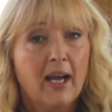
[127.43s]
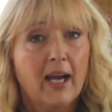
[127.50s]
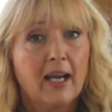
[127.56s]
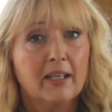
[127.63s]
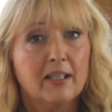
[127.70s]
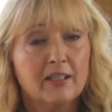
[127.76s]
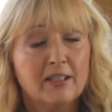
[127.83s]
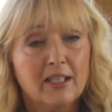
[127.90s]
And
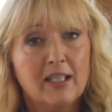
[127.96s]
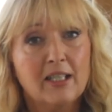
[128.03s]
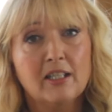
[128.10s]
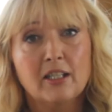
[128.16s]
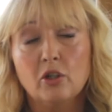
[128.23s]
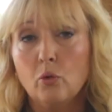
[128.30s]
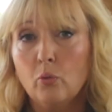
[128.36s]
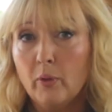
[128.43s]
indeed,
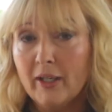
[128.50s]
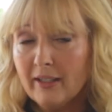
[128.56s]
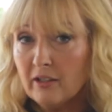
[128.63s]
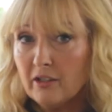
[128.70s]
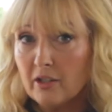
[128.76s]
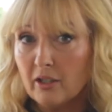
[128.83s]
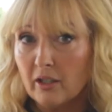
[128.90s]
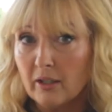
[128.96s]
in the
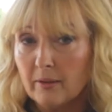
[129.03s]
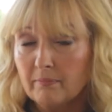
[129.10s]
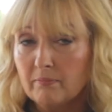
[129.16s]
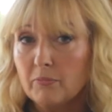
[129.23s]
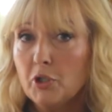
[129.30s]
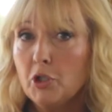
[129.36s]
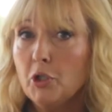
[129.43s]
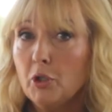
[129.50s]
winter,
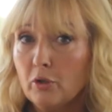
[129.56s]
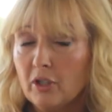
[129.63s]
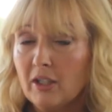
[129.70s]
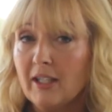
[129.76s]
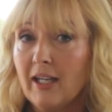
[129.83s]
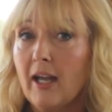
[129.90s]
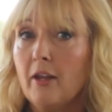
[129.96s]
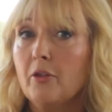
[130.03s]
you can
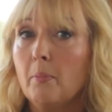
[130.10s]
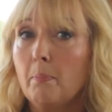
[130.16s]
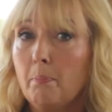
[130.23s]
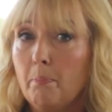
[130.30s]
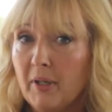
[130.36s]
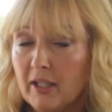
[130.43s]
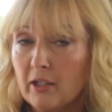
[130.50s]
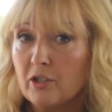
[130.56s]
get the
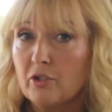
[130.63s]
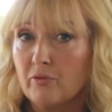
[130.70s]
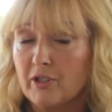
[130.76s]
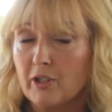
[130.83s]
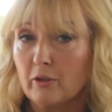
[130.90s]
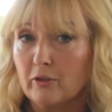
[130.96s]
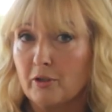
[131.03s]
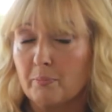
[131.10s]
biggest
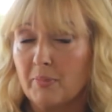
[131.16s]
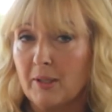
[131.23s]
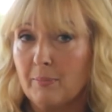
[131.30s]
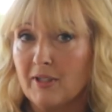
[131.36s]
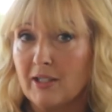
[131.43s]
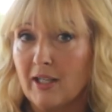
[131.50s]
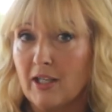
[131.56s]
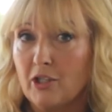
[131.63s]
result on
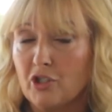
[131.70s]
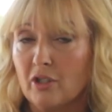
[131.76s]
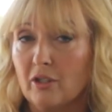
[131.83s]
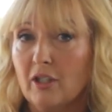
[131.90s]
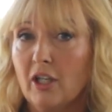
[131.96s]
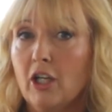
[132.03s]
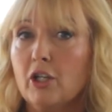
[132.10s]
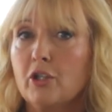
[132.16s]
pigmentation
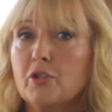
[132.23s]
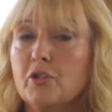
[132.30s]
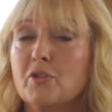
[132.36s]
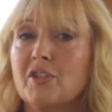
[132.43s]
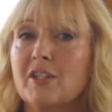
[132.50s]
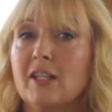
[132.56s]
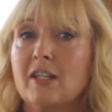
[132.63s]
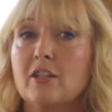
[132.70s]
because your
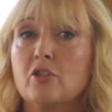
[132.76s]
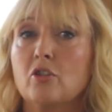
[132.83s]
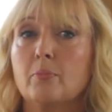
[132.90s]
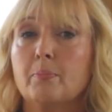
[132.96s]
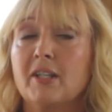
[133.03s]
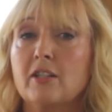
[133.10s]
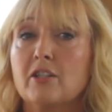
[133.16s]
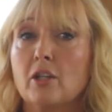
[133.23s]
skin is not
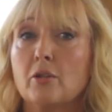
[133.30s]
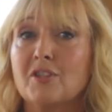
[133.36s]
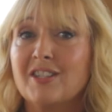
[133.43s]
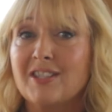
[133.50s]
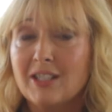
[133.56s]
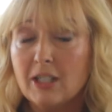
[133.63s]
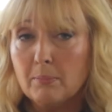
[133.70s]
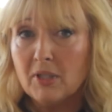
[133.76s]
being so
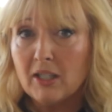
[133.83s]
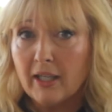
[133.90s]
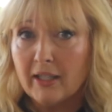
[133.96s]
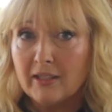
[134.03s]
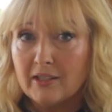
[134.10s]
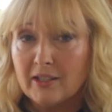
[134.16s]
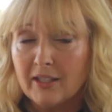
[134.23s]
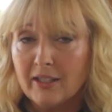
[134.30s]

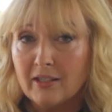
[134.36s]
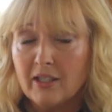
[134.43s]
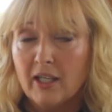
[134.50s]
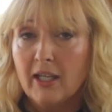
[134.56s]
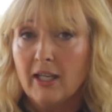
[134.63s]
stimulated